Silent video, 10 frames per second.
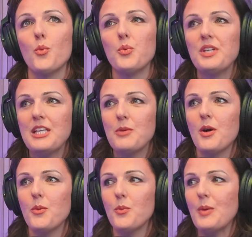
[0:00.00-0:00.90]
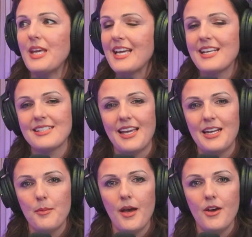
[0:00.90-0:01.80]
really what we get
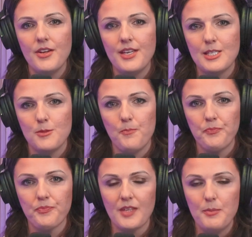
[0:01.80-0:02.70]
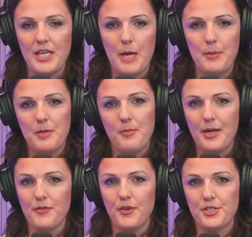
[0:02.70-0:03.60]
excited about is becoming a
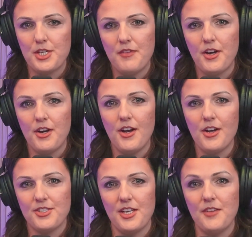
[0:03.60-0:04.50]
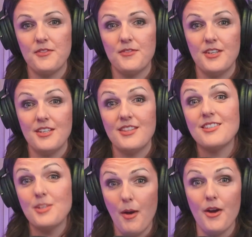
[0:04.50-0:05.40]
better version of our ourself
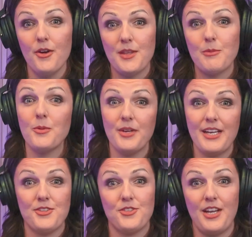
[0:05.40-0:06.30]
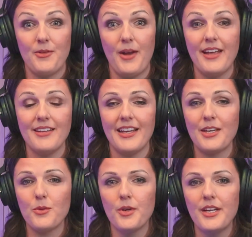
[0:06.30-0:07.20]
tomorrow than we were yesterday, right?
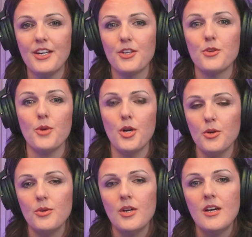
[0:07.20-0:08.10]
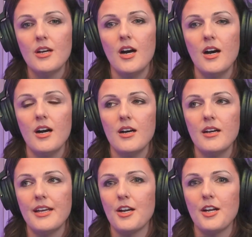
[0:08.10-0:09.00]
Like we're here to grow uh,
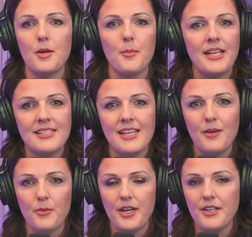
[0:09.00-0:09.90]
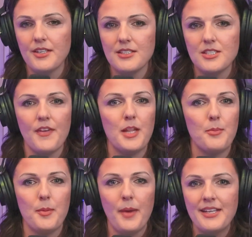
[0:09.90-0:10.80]
in our in our mindset. We're here to
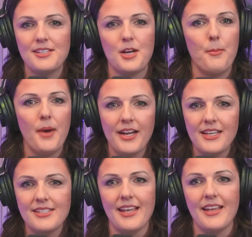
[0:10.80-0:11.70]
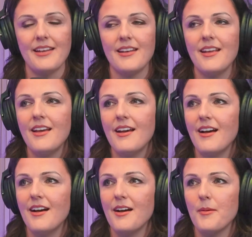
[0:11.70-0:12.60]
develop our minds and our bodies, and
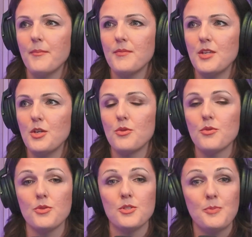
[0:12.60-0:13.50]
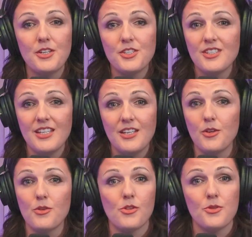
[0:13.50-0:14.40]
um, you know, grow spiritually. You
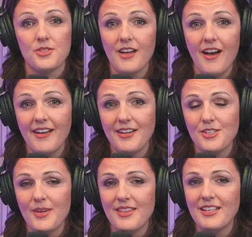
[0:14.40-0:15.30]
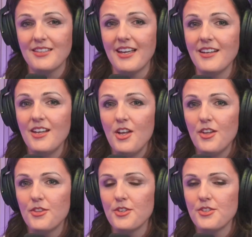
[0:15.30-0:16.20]
know, get closer to God. And so I think that
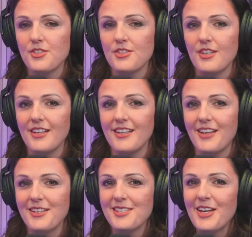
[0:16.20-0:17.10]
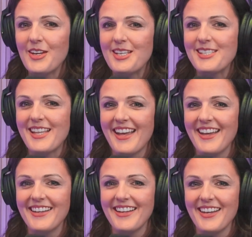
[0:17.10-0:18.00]
there's uh, lots of areas
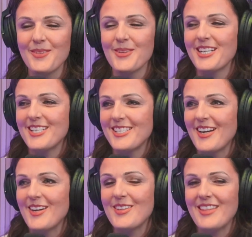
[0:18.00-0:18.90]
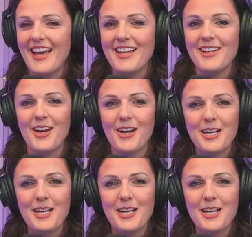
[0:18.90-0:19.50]
that uh, we're going to share that are